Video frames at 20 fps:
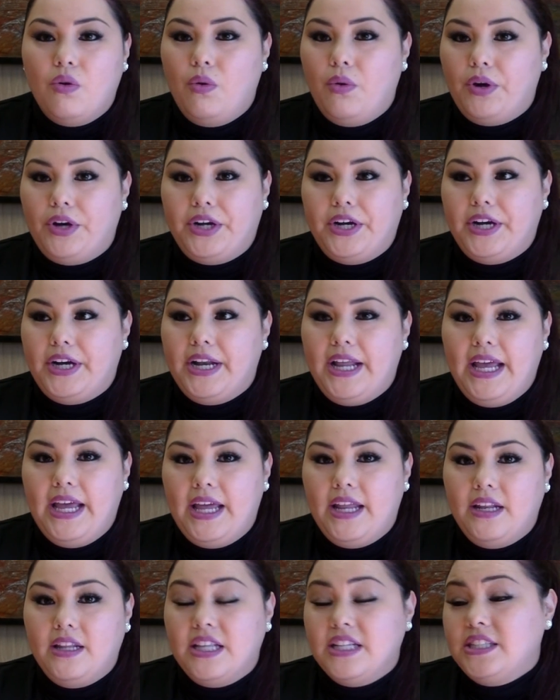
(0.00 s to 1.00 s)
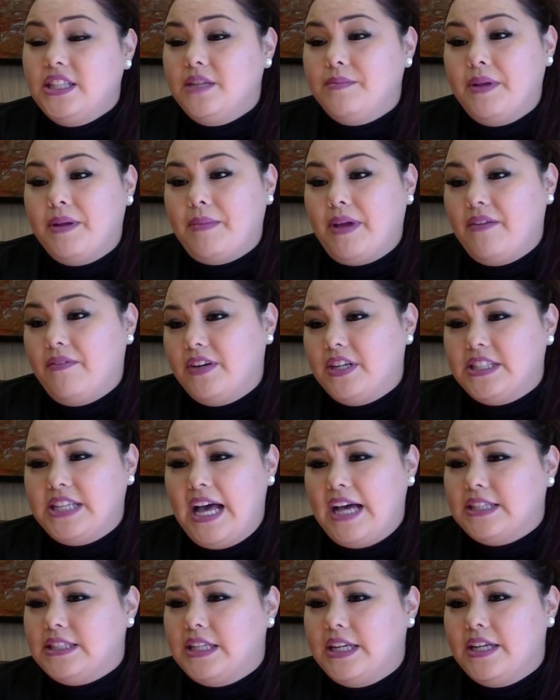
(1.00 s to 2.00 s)
cornered, and this had been my first
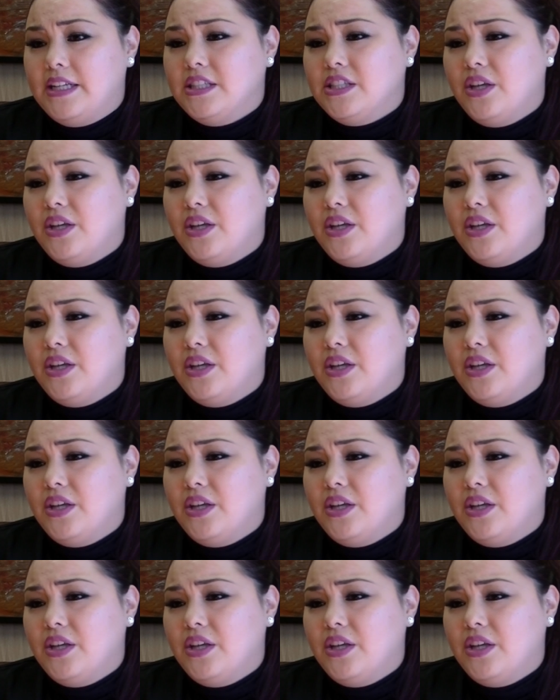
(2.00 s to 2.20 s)
accident,